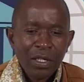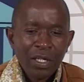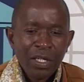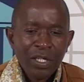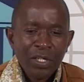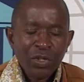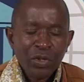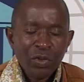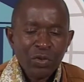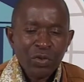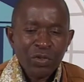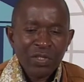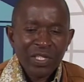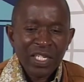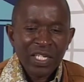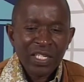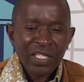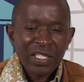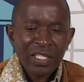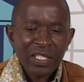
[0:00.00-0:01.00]
It looks
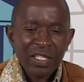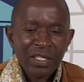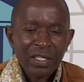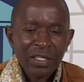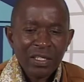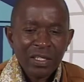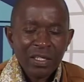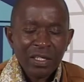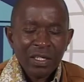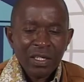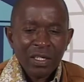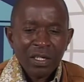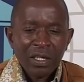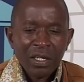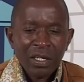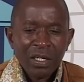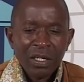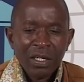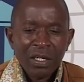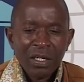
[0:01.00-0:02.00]
at
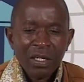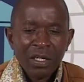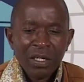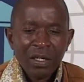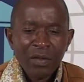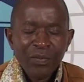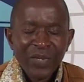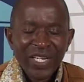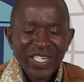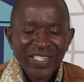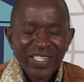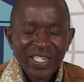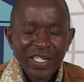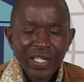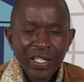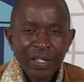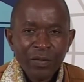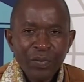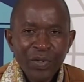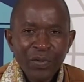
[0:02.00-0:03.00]

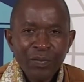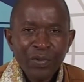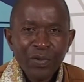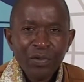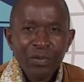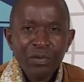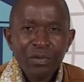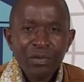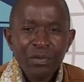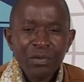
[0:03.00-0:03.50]
maintaining people.